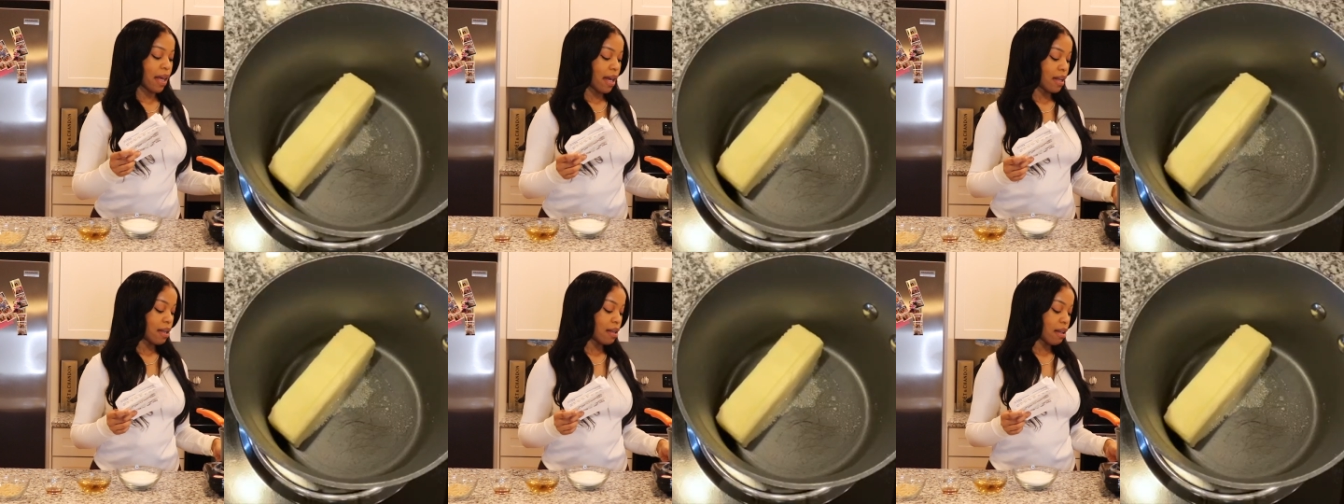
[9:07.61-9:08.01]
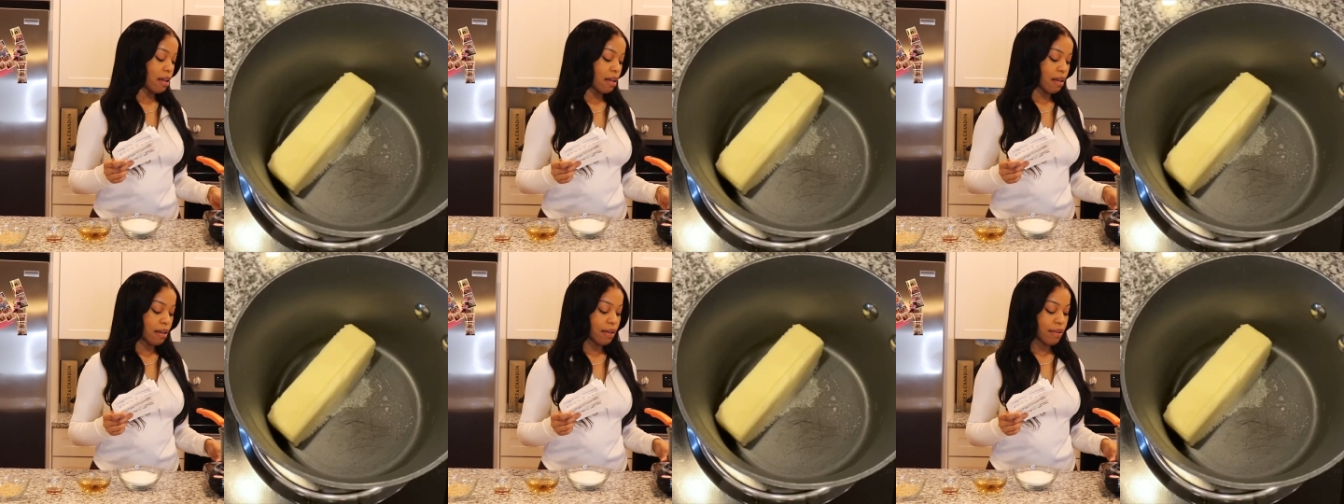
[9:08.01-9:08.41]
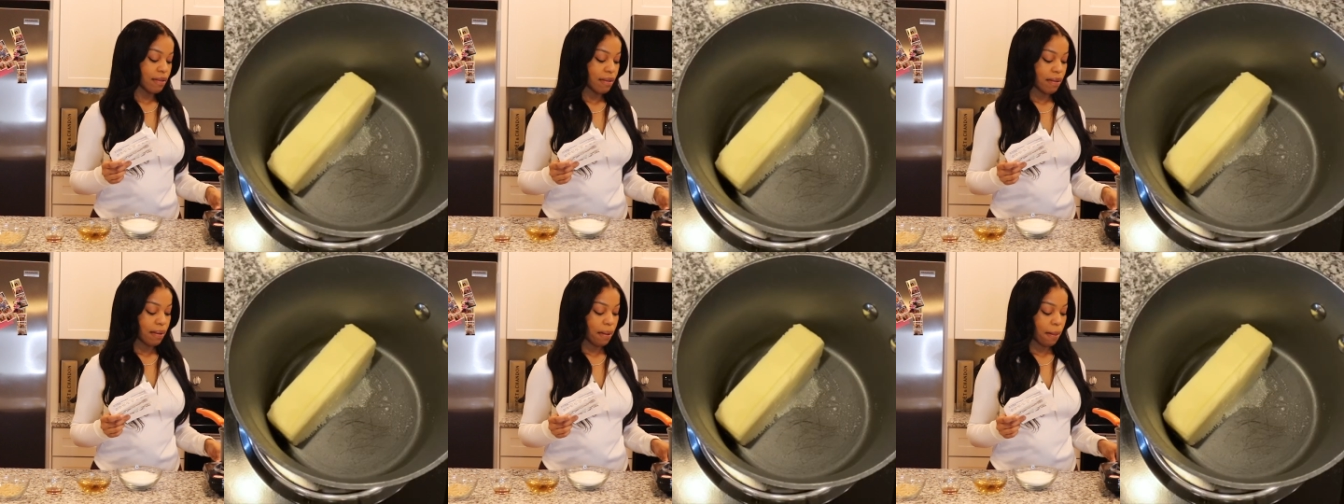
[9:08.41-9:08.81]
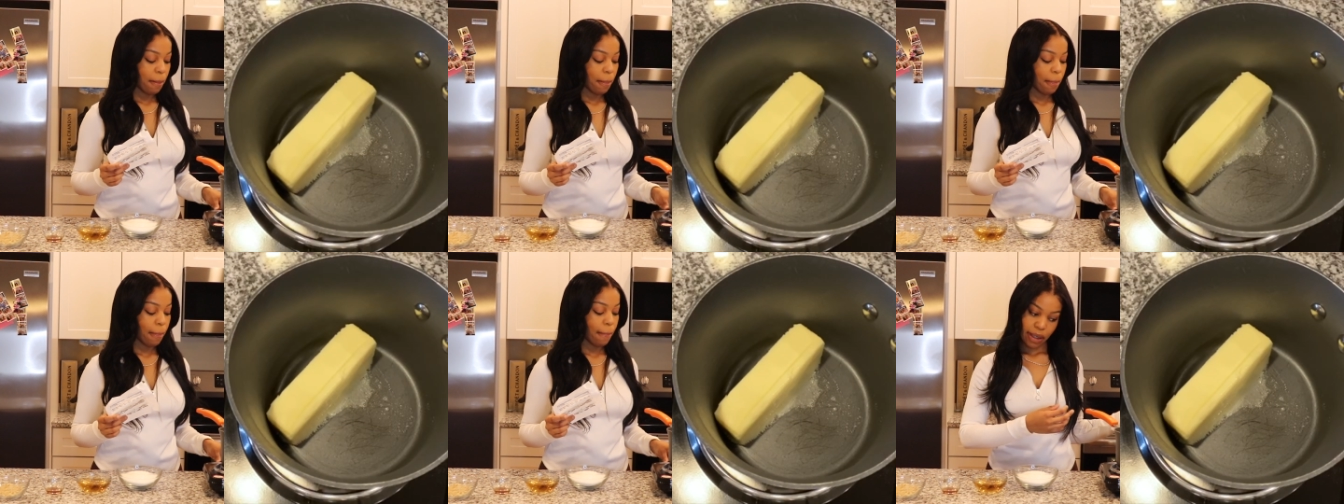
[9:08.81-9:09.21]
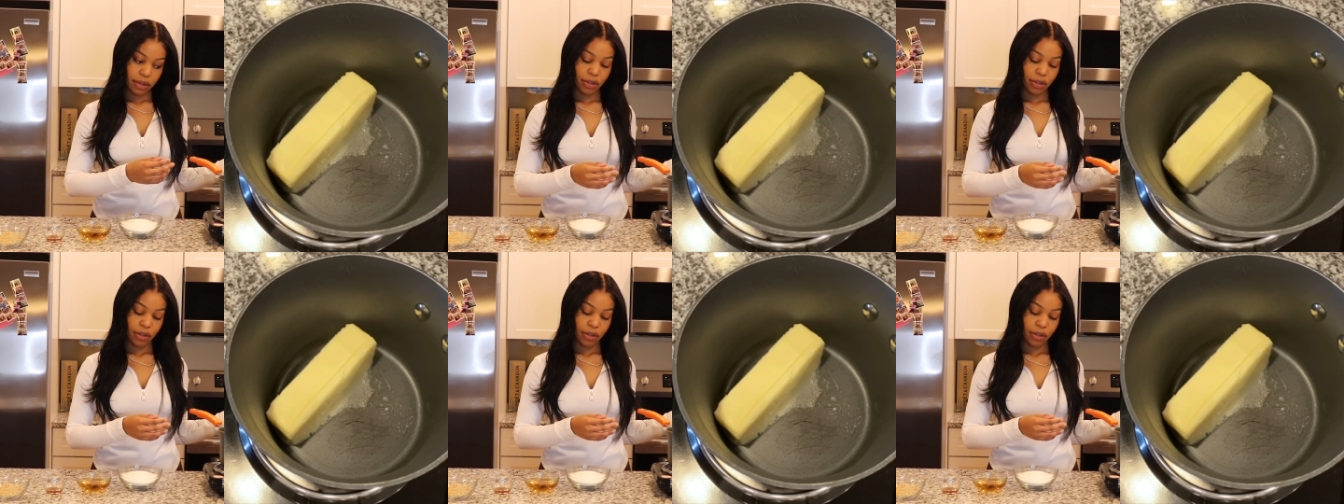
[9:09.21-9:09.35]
that in there. Right,